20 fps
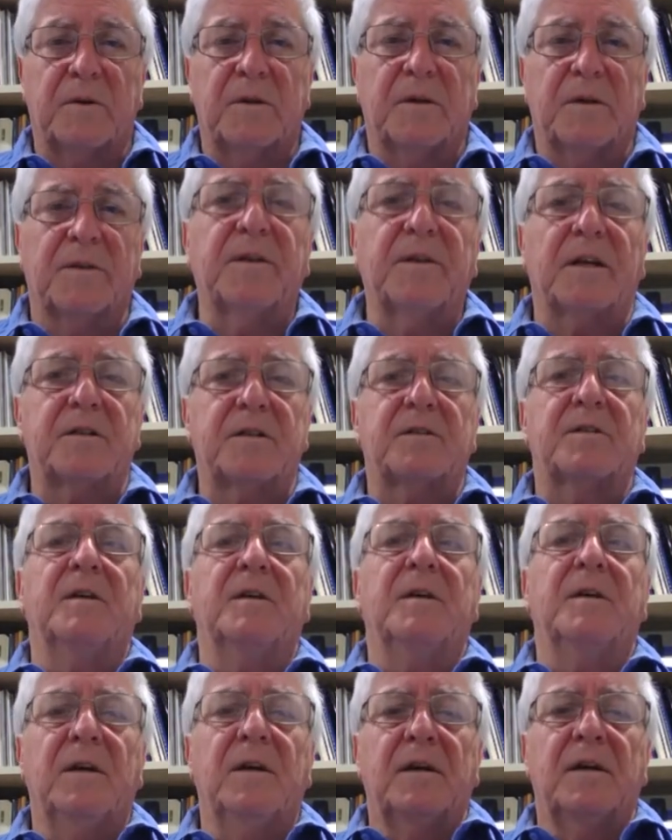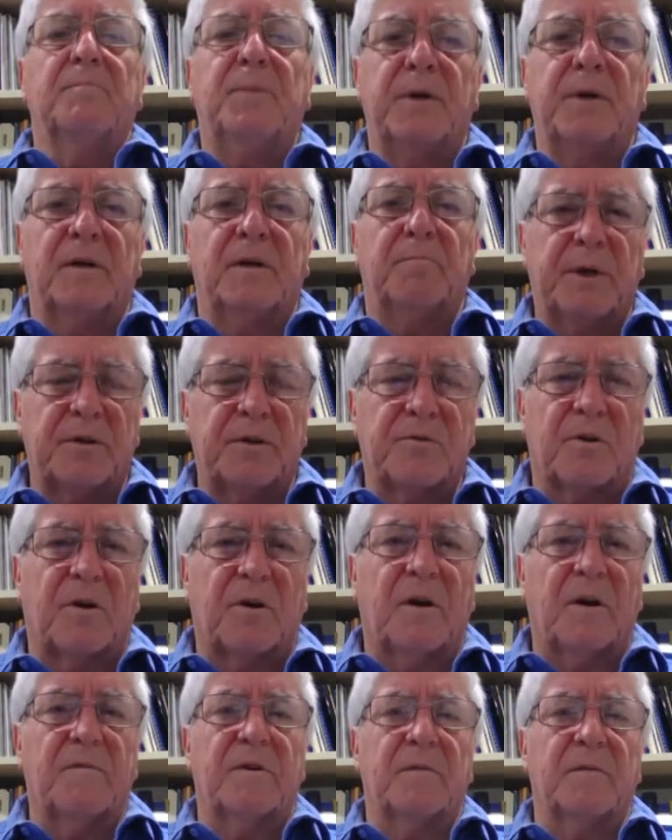And that's been a big
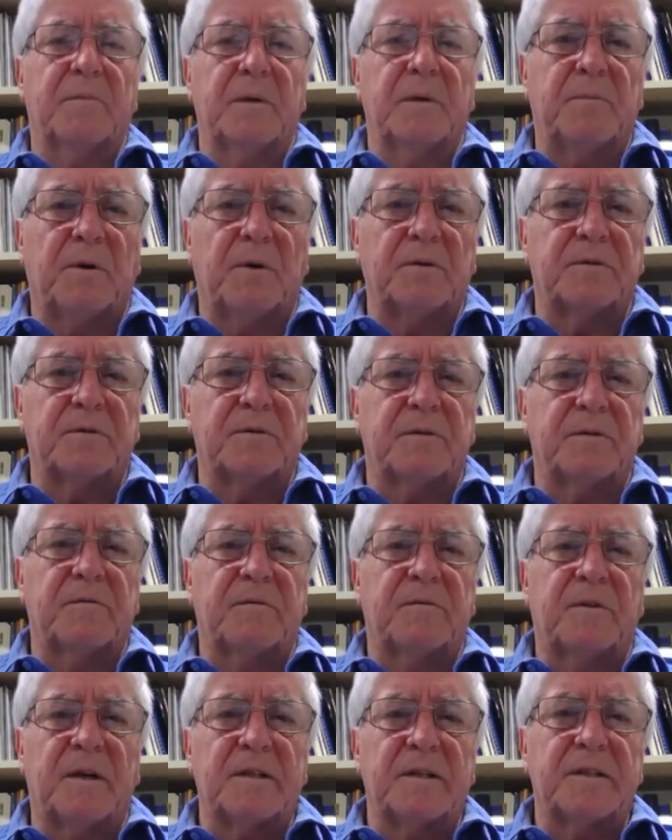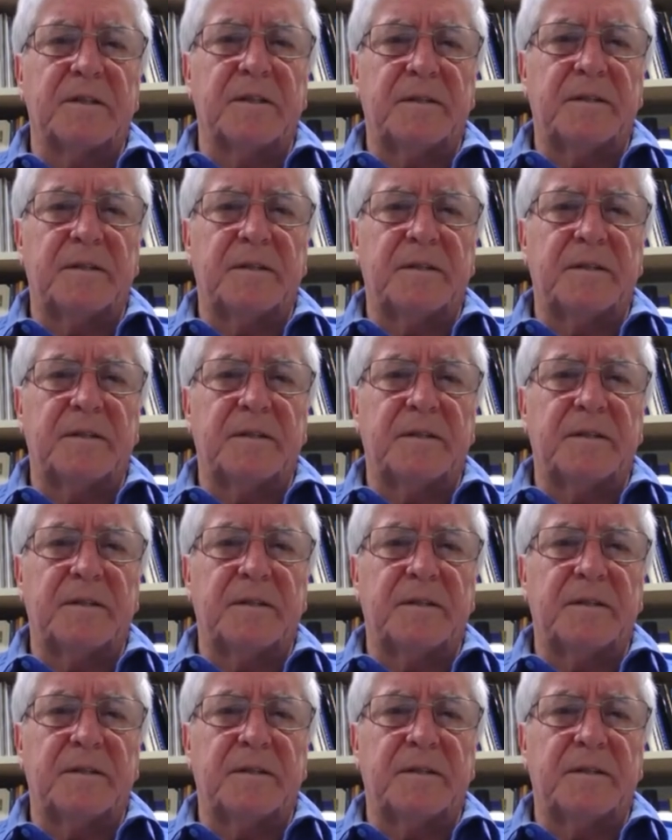driver and a big positive for us.